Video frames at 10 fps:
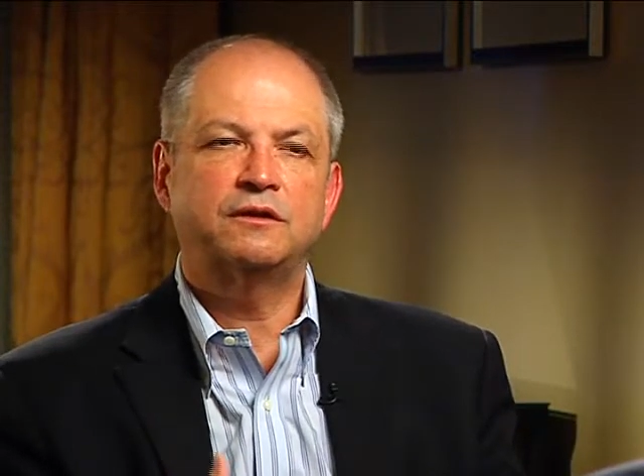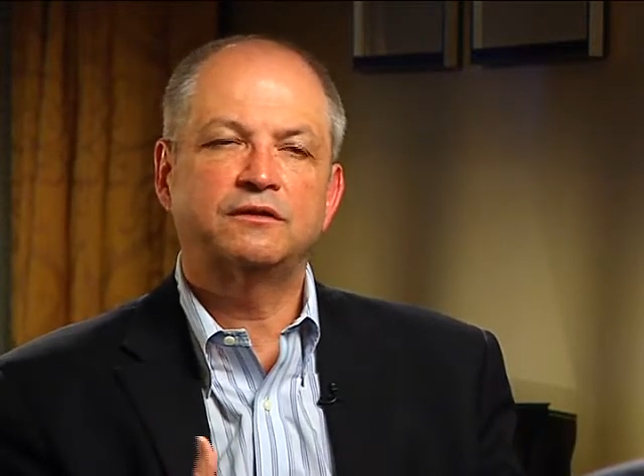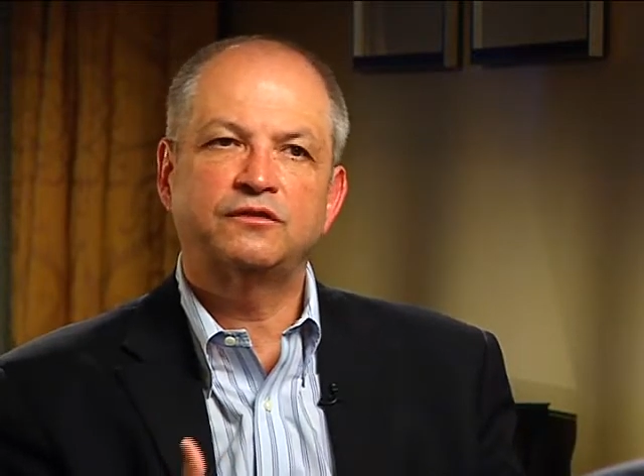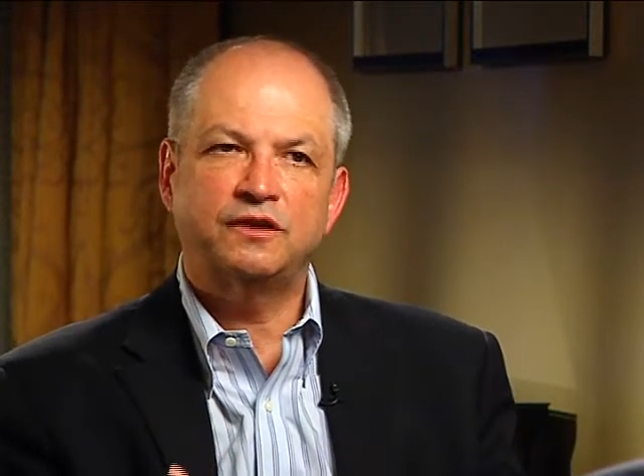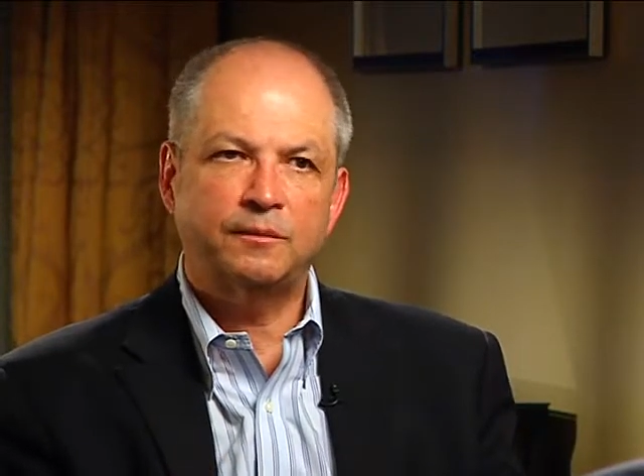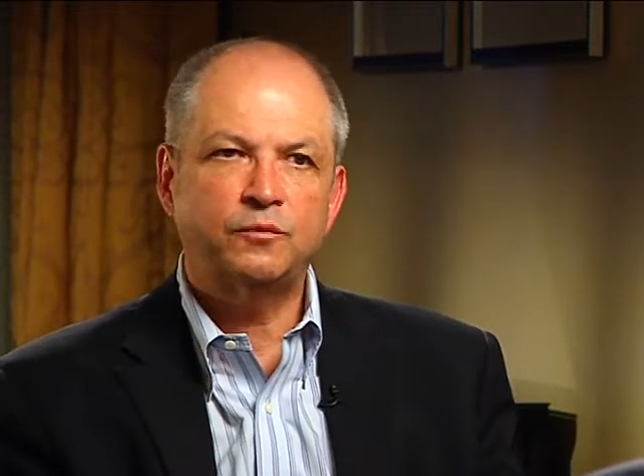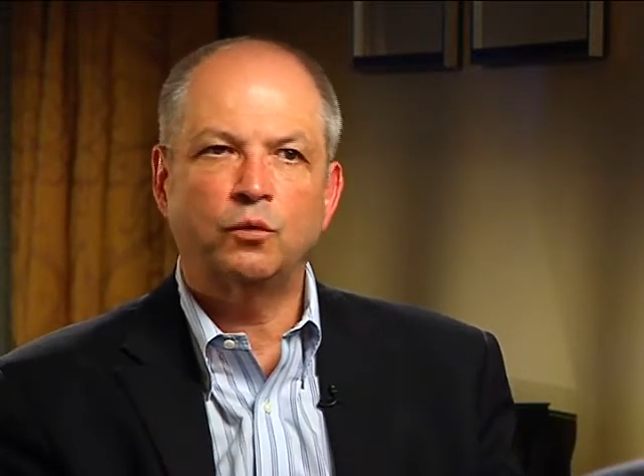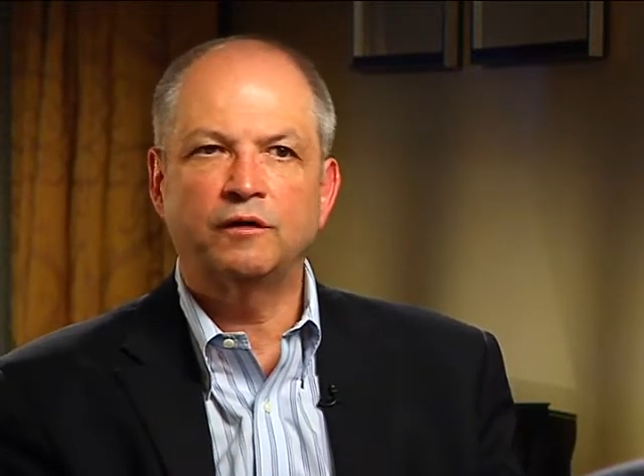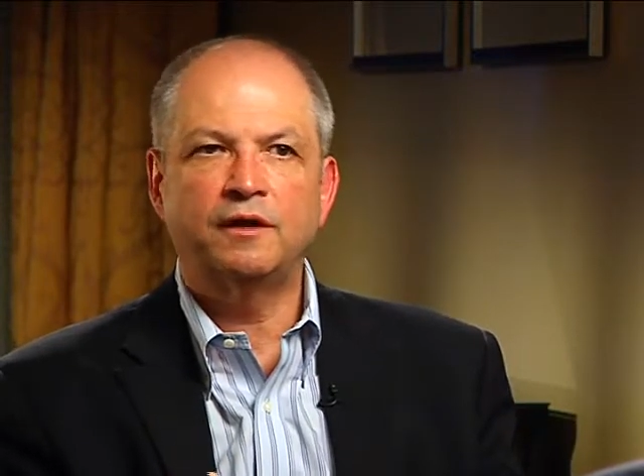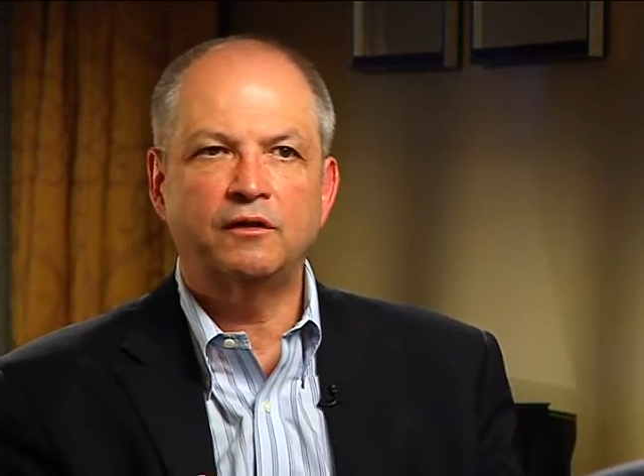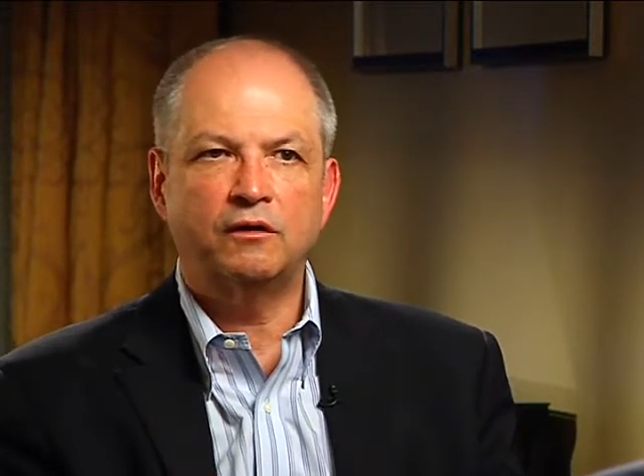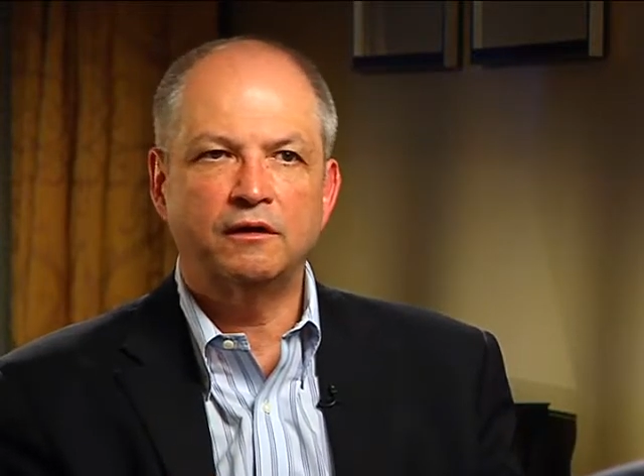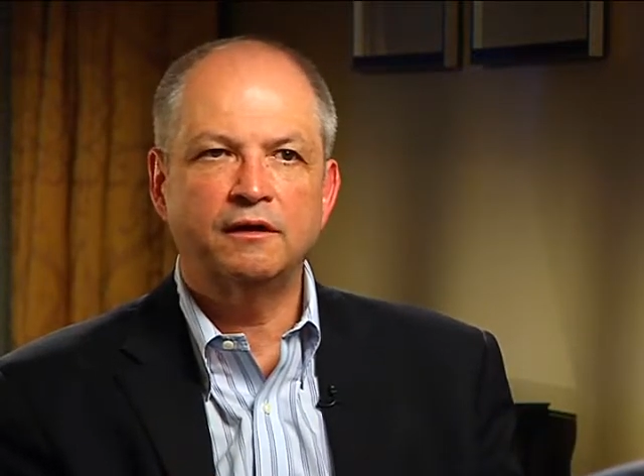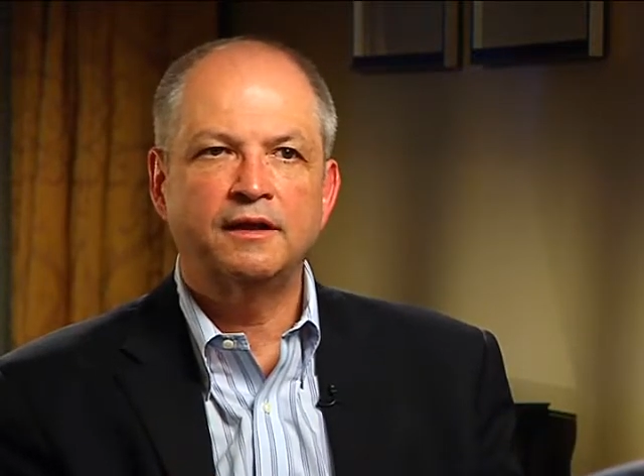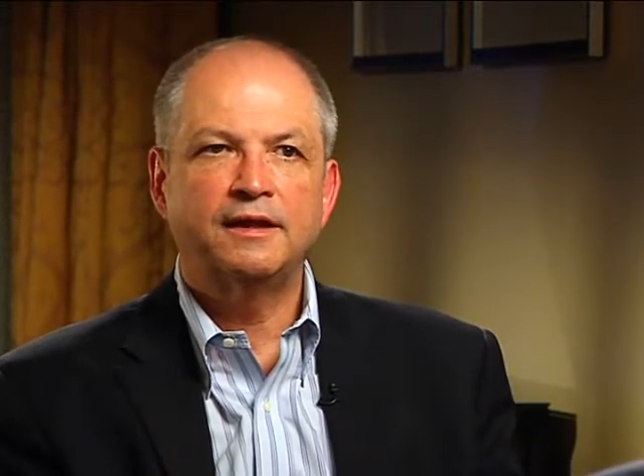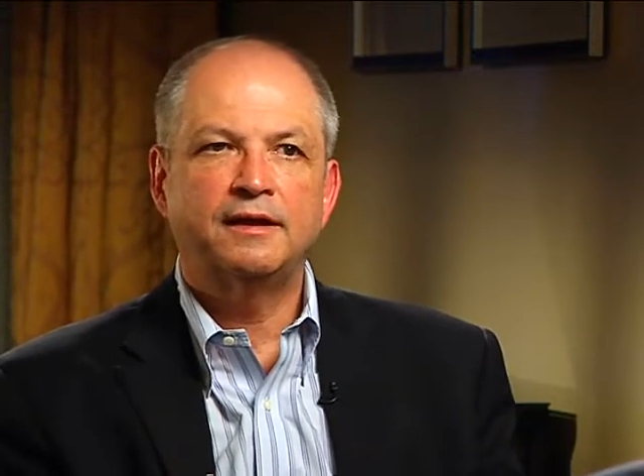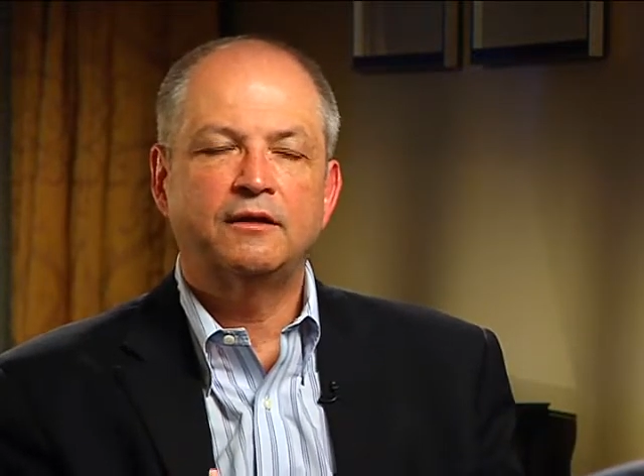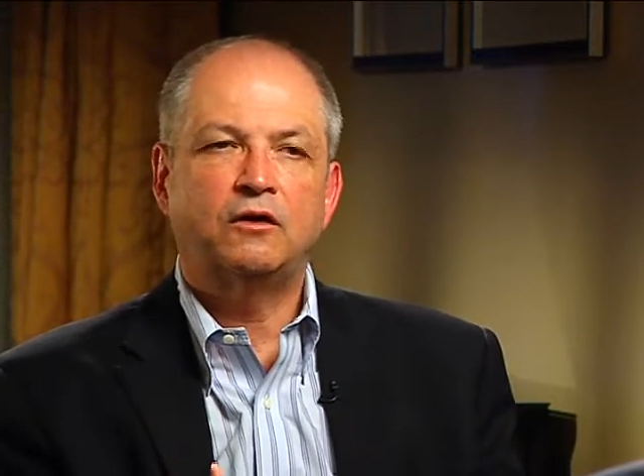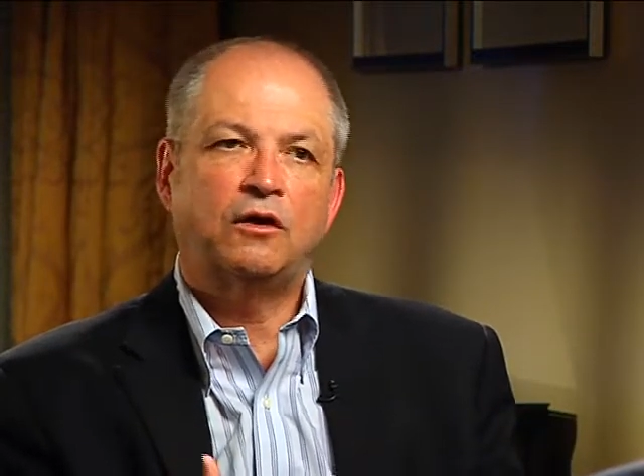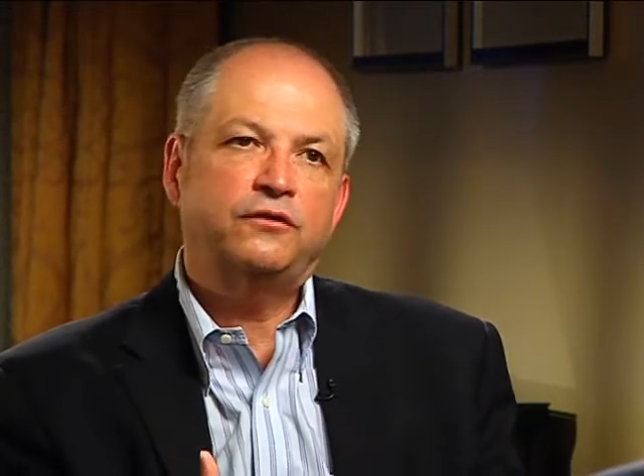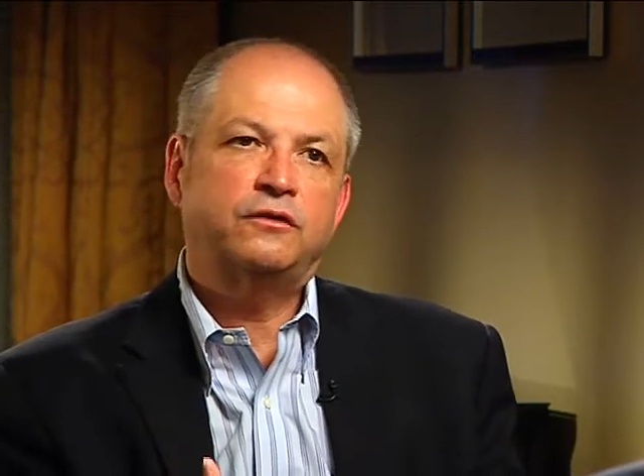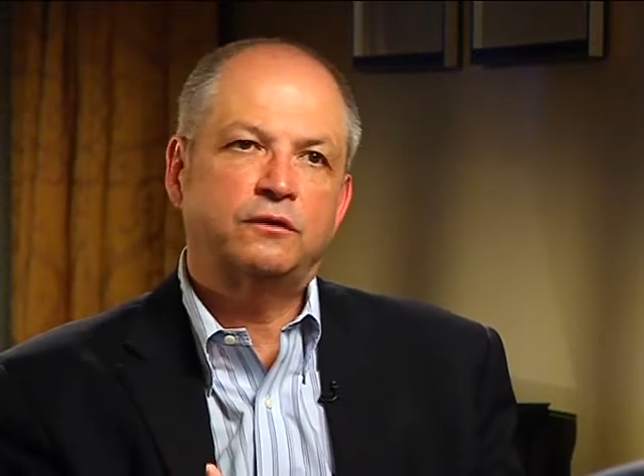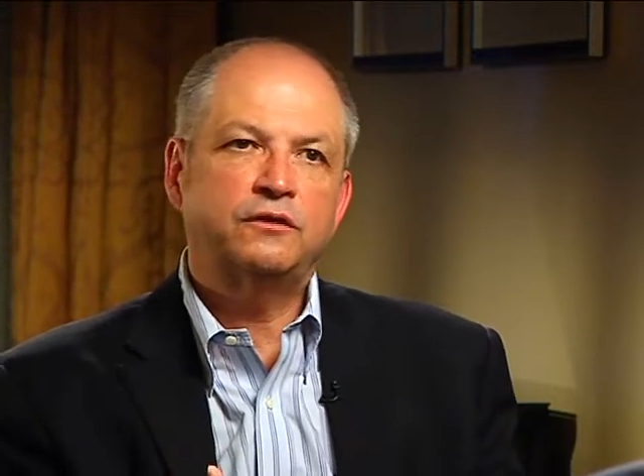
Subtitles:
They'll accept where they are, also